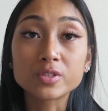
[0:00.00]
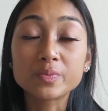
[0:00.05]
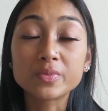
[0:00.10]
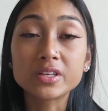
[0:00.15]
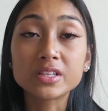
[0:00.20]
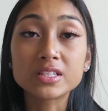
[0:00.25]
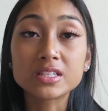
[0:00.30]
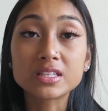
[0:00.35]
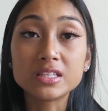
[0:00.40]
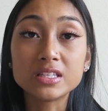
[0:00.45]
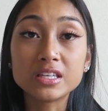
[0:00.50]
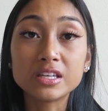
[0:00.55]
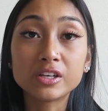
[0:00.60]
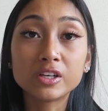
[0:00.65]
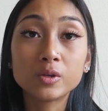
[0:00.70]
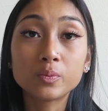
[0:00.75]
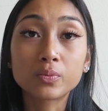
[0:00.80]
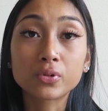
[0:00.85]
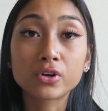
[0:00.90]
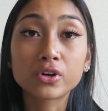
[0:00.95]
which means
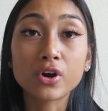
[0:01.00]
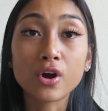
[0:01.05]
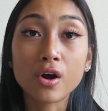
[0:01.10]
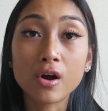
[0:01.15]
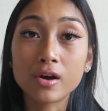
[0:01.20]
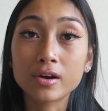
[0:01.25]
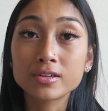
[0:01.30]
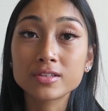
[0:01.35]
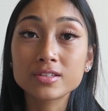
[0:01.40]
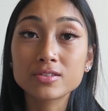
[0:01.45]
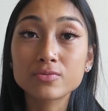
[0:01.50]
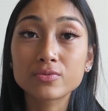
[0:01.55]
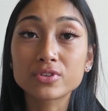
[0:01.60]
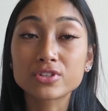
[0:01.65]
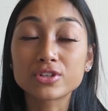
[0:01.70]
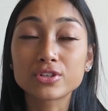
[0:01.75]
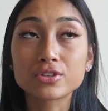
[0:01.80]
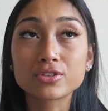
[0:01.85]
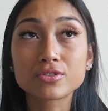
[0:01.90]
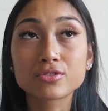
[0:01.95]
nil per os,
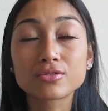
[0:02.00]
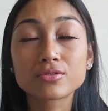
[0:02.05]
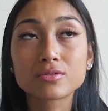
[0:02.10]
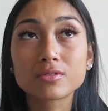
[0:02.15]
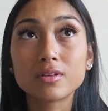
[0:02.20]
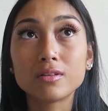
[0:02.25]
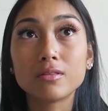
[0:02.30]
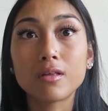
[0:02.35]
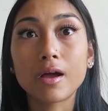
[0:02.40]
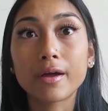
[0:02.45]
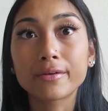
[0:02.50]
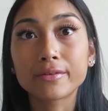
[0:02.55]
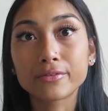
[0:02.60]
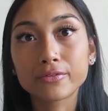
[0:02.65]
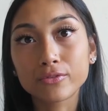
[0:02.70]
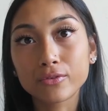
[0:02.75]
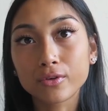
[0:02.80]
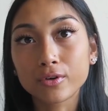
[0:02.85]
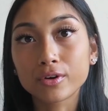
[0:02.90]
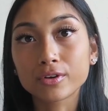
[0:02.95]
which is Latin
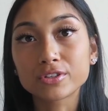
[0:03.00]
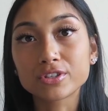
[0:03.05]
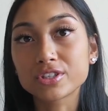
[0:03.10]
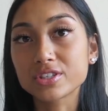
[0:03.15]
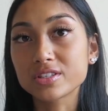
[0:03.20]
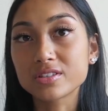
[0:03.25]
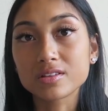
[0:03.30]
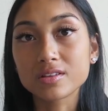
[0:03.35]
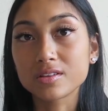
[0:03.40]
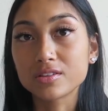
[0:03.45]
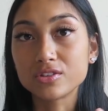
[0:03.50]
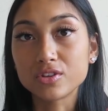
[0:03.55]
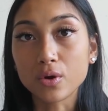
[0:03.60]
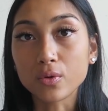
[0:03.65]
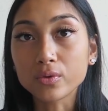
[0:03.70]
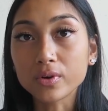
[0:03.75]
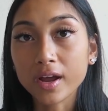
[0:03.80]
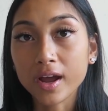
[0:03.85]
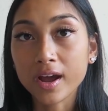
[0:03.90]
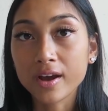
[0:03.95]
for just
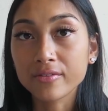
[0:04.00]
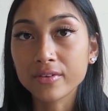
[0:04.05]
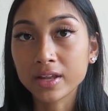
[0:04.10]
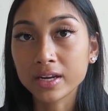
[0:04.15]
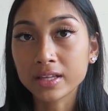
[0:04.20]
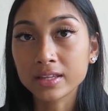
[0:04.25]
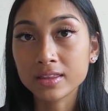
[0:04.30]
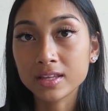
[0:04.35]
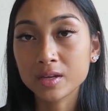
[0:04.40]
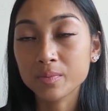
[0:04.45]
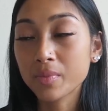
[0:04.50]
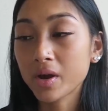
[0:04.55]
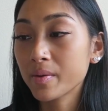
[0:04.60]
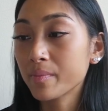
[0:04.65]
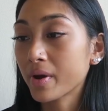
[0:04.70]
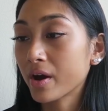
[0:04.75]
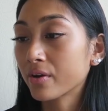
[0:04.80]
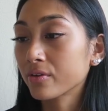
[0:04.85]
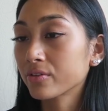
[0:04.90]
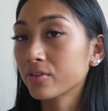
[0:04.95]
don't have anything by
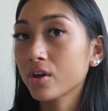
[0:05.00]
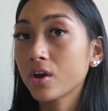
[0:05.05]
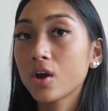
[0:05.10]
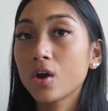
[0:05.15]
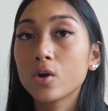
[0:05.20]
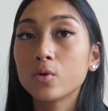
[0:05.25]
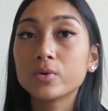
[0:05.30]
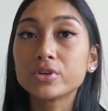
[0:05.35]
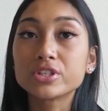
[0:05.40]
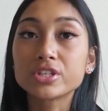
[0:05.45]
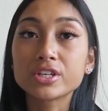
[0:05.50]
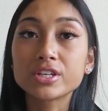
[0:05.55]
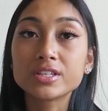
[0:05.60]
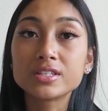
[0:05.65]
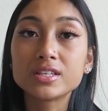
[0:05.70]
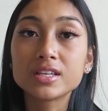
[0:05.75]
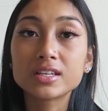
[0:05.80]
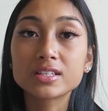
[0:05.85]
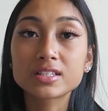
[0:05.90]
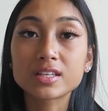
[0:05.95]
mouth, which
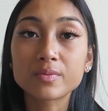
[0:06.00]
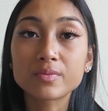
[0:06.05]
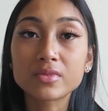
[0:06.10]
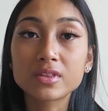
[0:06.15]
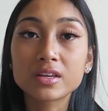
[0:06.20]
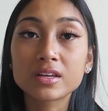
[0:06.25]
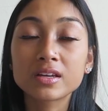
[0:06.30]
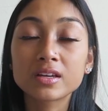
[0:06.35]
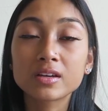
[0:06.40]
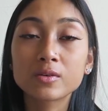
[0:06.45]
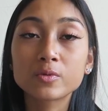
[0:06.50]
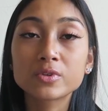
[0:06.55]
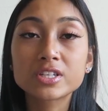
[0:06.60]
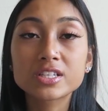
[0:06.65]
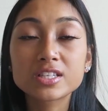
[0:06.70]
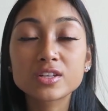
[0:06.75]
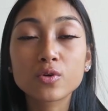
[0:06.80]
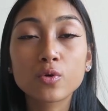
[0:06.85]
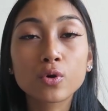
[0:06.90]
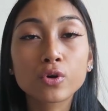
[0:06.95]
is something, which
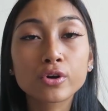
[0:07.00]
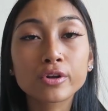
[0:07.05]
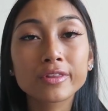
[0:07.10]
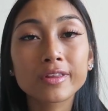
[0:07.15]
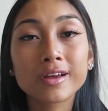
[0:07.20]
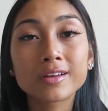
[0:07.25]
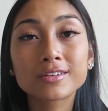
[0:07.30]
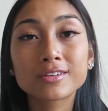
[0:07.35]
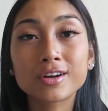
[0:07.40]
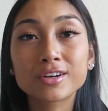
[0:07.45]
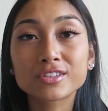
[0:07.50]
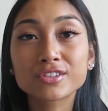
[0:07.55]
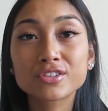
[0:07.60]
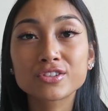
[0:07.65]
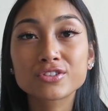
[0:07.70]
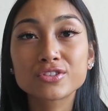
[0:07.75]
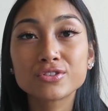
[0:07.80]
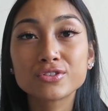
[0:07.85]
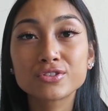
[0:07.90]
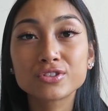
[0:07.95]
is an order that
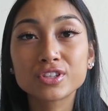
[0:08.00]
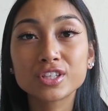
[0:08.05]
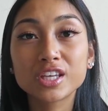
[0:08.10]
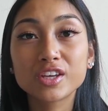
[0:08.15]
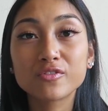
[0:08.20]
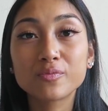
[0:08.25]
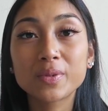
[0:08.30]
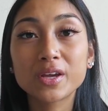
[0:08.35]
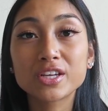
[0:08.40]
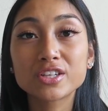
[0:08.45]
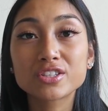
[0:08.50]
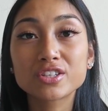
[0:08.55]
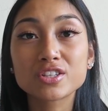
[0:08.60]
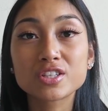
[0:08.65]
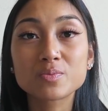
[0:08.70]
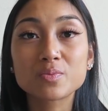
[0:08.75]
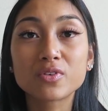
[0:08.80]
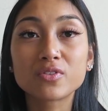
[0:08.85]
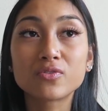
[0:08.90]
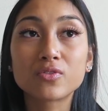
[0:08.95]
doctors usually give
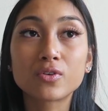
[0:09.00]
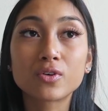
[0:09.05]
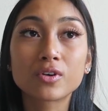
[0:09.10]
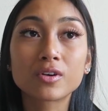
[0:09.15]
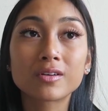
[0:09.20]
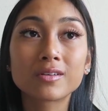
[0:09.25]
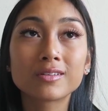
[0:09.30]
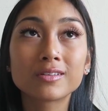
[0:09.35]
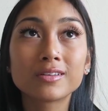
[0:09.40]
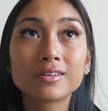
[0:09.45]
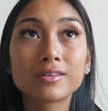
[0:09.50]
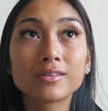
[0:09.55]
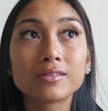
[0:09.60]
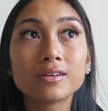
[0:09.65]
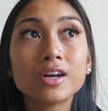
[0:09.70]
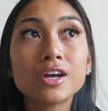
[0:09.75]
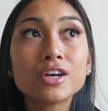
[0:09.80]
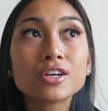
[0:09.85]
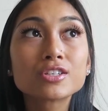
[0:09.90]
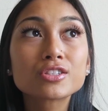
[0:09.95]
patients before, you
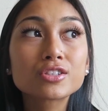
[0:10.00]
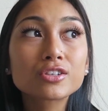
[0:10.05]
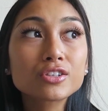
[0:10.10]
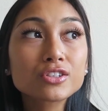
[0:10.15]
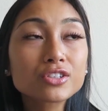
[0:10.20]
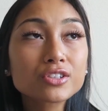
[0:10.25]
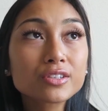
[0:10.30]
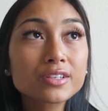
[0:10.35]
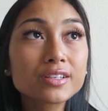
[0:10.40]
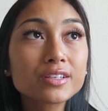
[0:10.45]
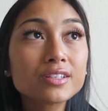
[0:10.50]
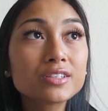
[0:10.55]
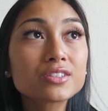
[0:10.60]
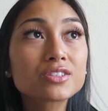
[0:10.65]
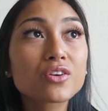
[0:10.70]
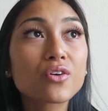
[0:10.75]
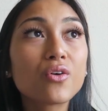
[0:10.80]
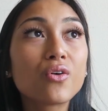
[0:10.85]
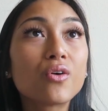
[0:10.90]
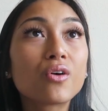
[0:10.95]
know,
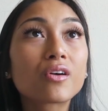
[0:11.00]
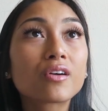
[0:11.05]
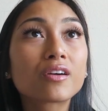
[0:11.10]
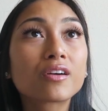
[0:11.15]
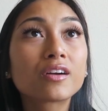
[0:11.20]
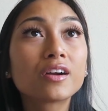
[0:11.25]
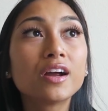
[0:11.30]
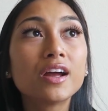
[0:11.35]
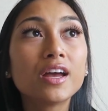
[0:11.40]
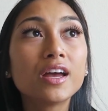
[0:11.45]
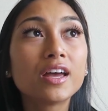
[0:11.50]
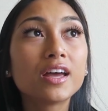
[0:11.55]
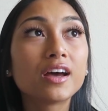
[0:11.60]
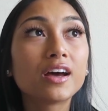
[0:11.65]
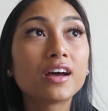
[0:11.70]
surgeries or